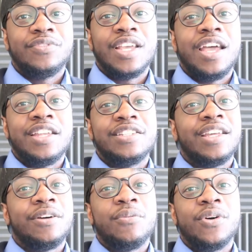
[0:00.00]

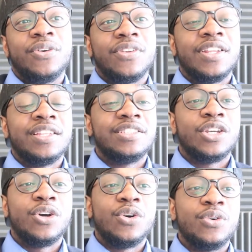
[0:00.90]
I won't.
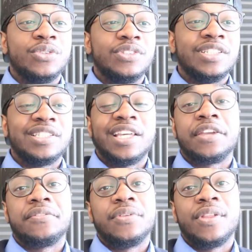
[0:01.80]
So
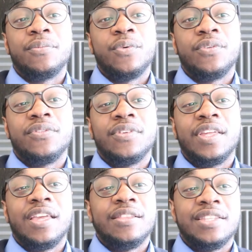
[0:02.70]
dislike if you
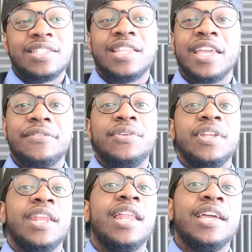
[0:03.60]
dislike if you
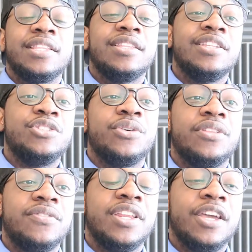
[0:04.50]
did not
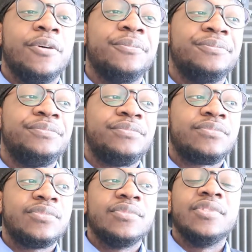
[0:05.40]
enjoy the video.
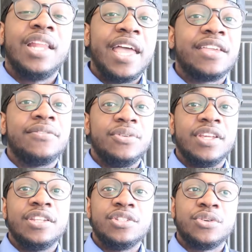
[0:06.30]
Like if you
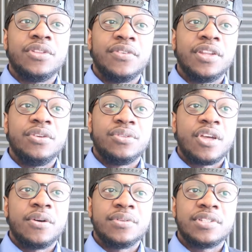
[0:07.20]
did enjoy the video, you
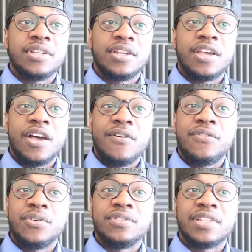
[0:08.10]
thought it was
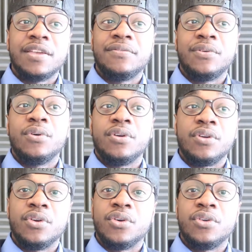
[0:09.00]
helpful,
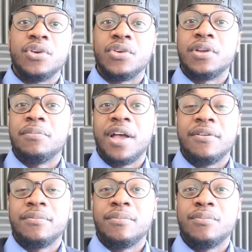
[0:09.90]
insightful, or you agree
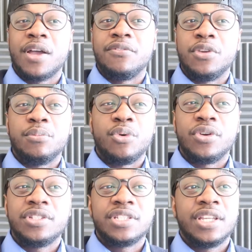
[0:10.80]
with my
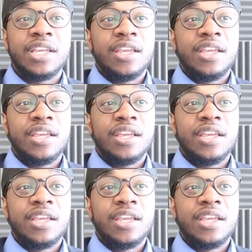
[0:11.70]
viewpoints,